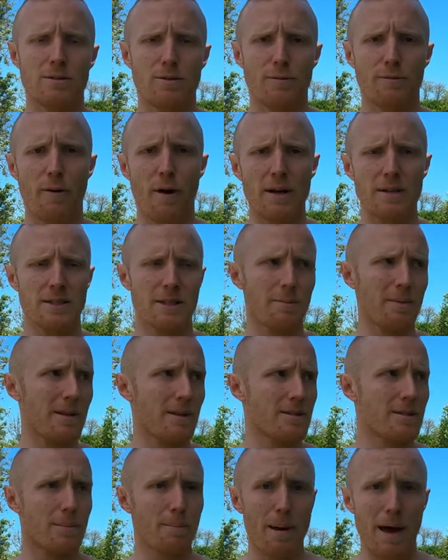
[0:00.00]
So find something
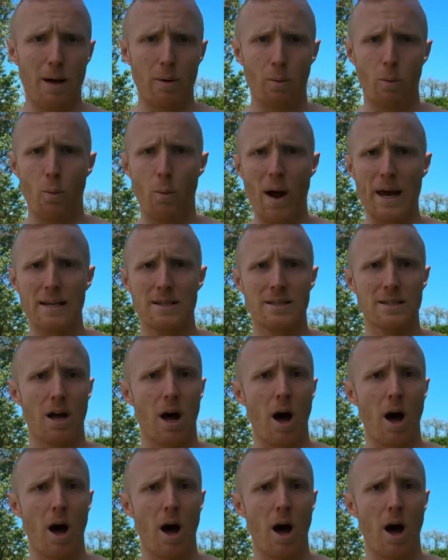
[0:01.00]
that's about waist